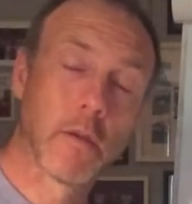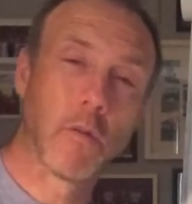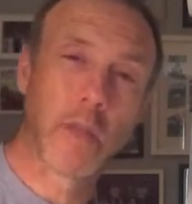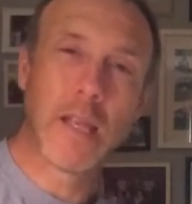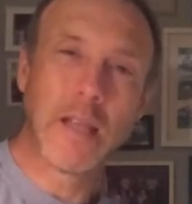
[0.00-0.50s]

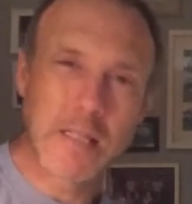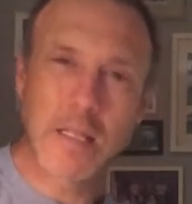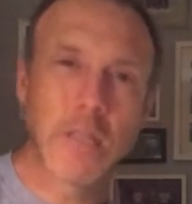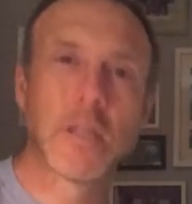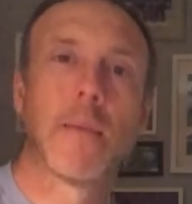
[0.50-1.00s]
Okay,
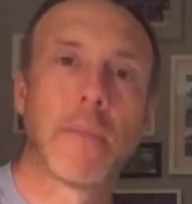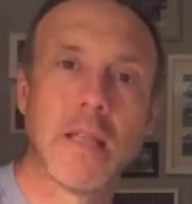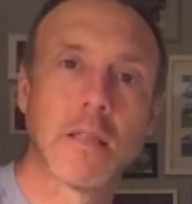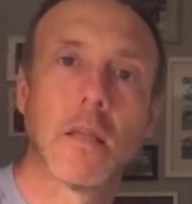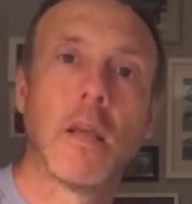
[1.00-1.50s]
essentially that
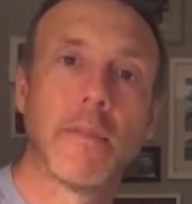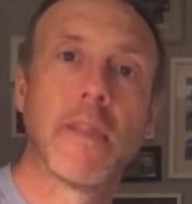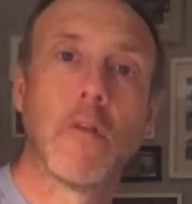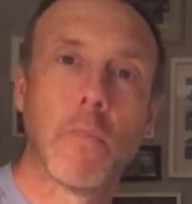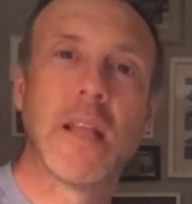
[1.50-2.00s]
means
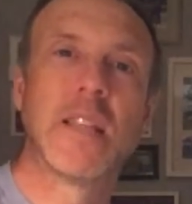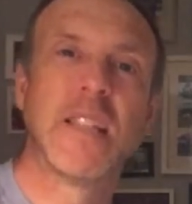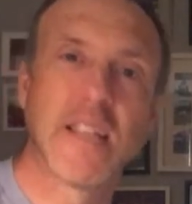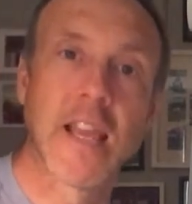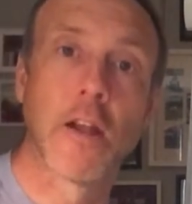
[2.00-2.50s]
their ability
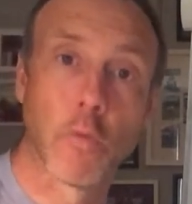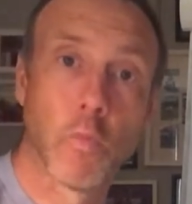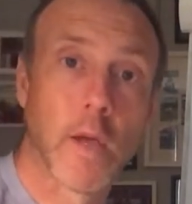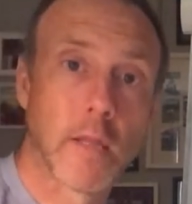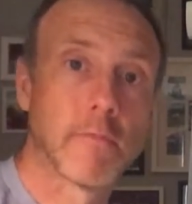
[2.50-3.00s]
to get on
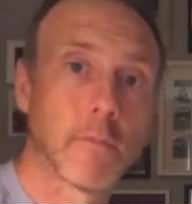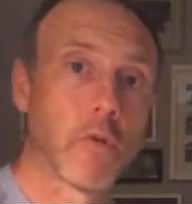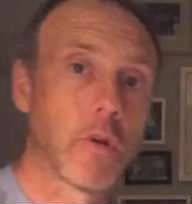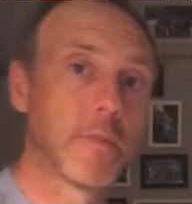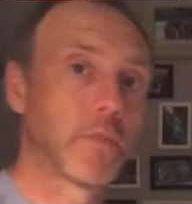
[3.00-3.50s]
well.
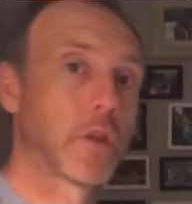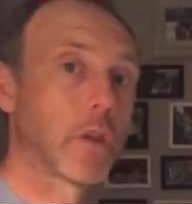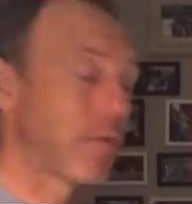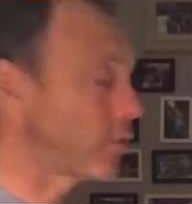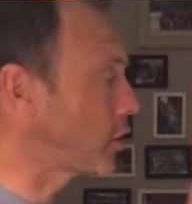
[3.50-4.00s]
All right, so
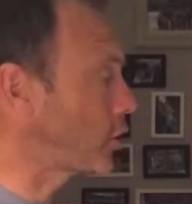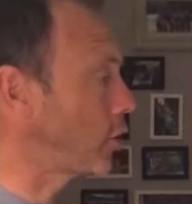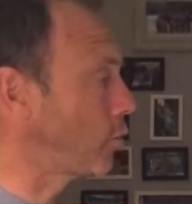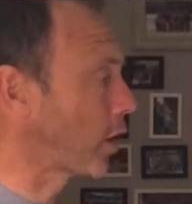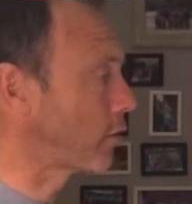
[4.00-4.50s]
those are the
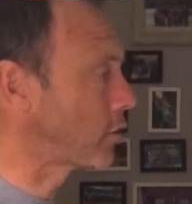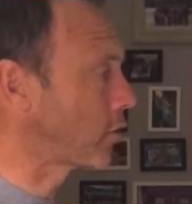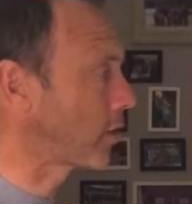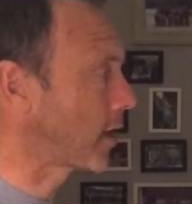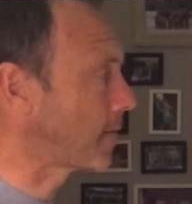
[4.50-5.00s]
two we're going to
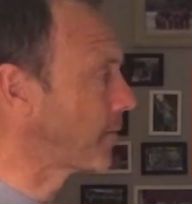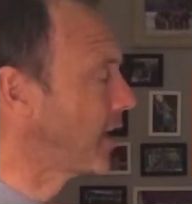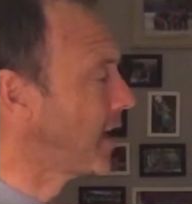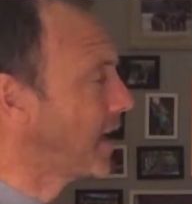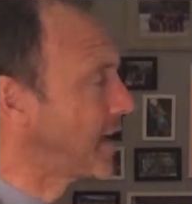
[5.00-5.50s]
look at.
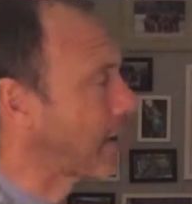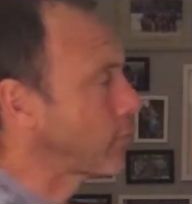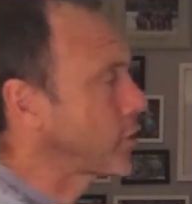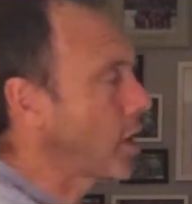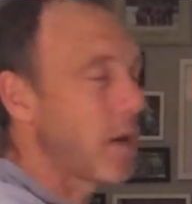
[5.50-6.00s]

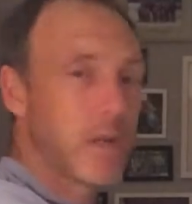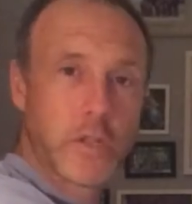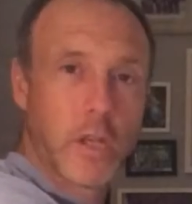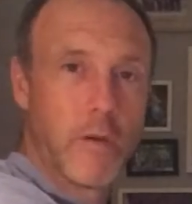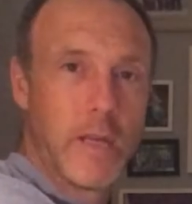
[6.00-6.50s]
Now,
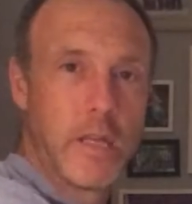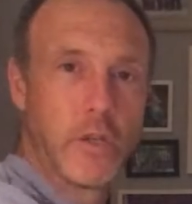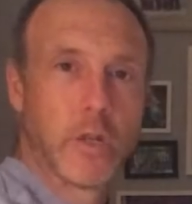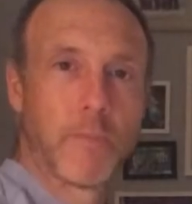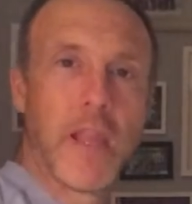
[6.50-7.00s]
task
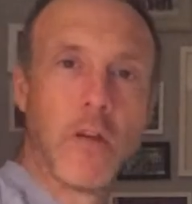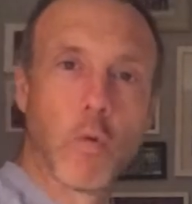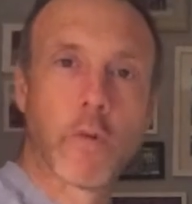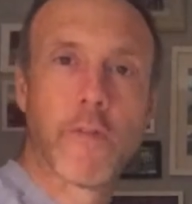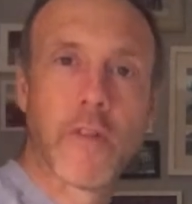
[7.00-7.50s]
cohesion, in
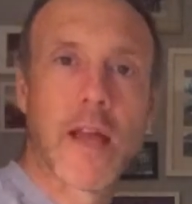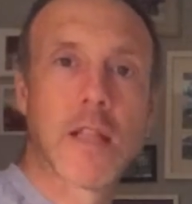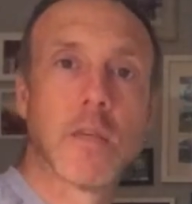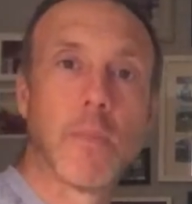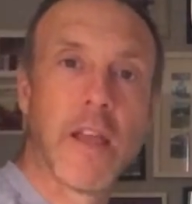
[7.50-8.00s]
order for
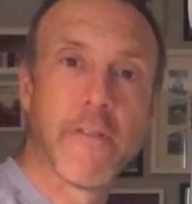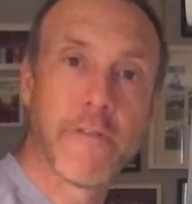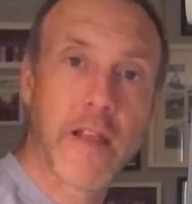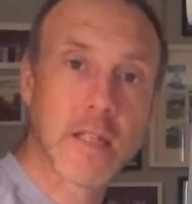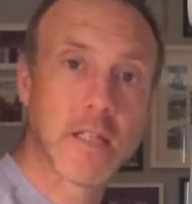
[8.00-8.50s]
that to be
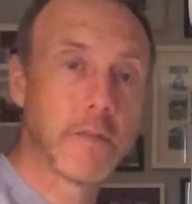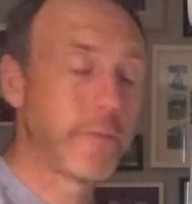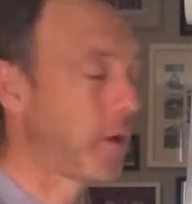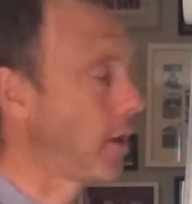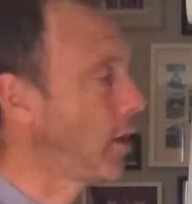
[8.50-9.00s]

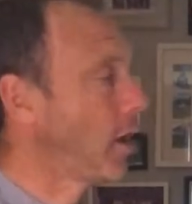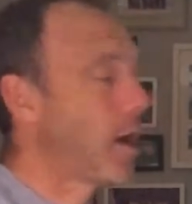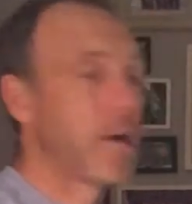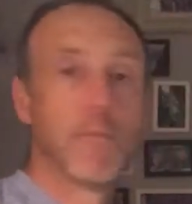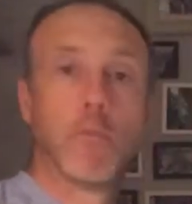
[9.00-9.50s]
effective,
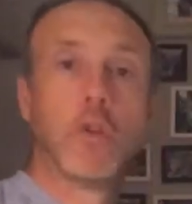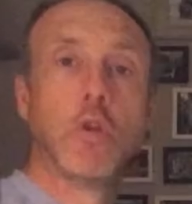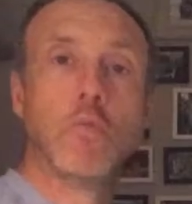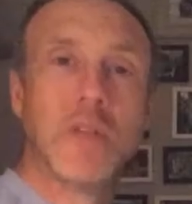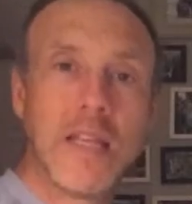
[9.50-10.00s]

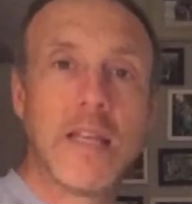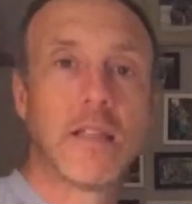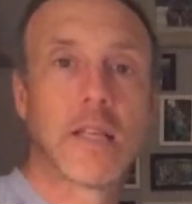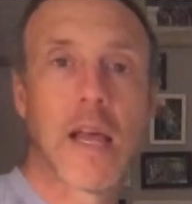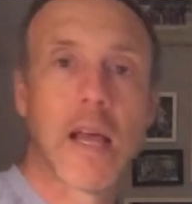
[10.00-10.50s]
you
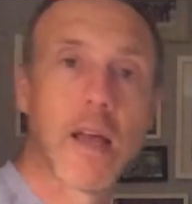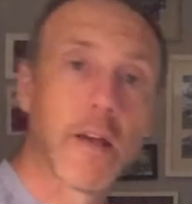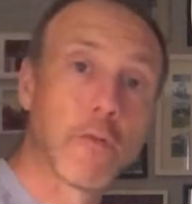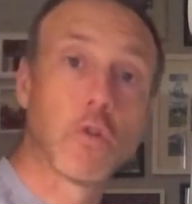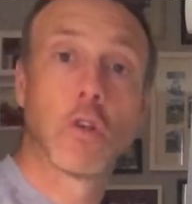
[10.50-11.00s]
need to
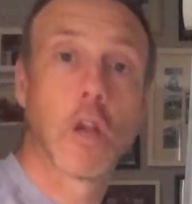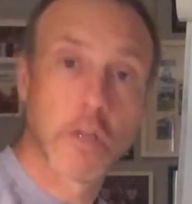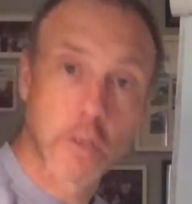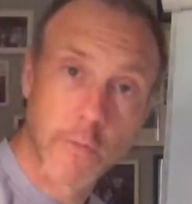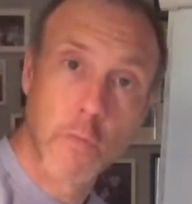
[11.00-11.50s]
have good
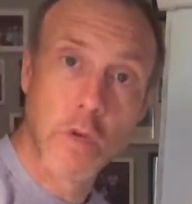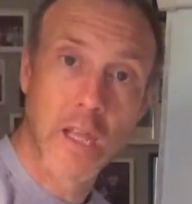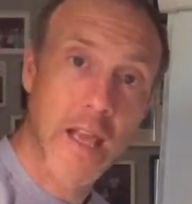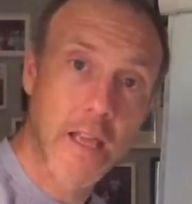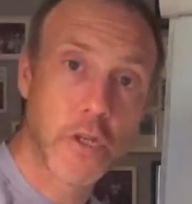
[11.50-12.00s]
lines of
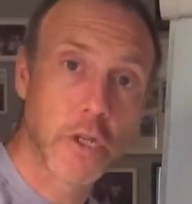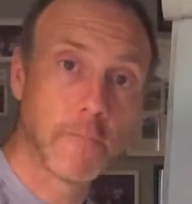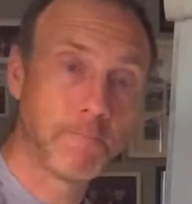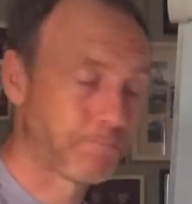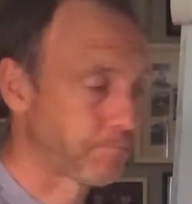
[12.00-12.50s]
communication.